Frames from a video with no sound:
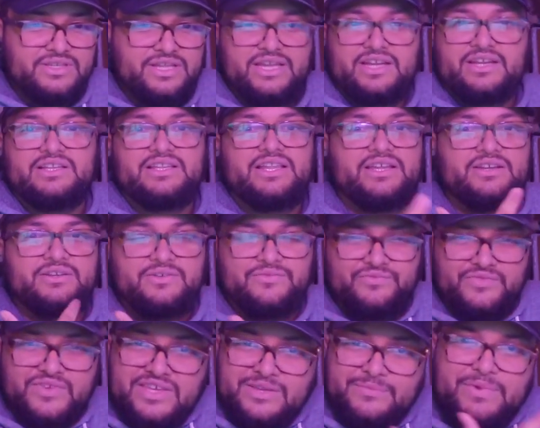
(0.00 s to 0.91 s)
like a, like a
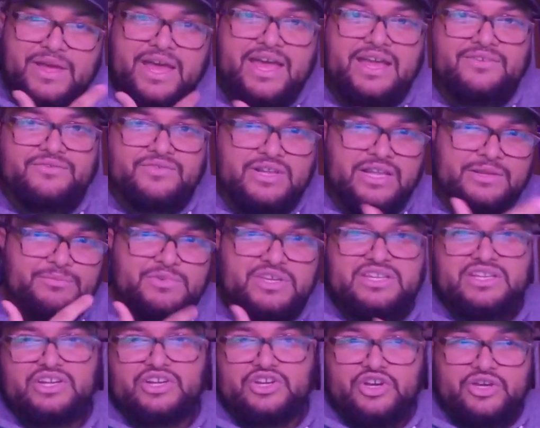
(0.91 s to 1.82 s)
feedback for like
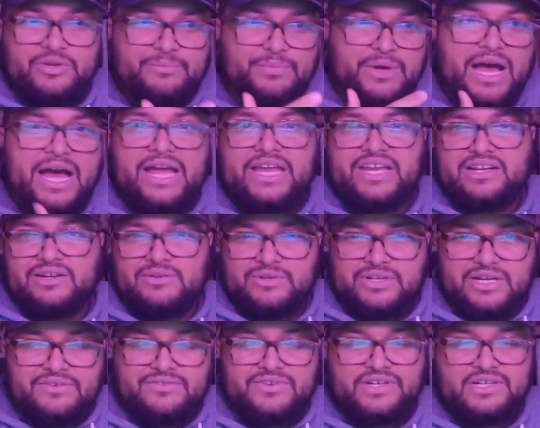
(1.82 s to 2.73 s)
being a good buy or
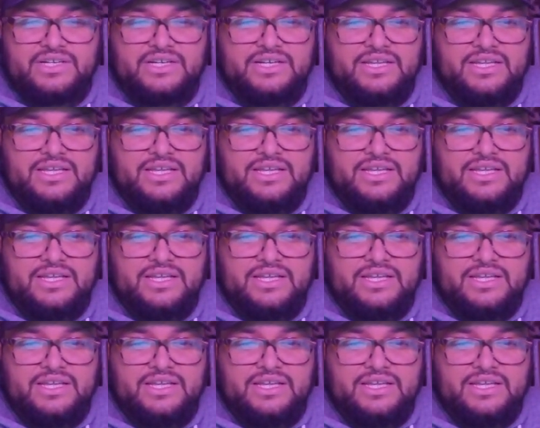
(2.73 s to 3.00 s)
whatever,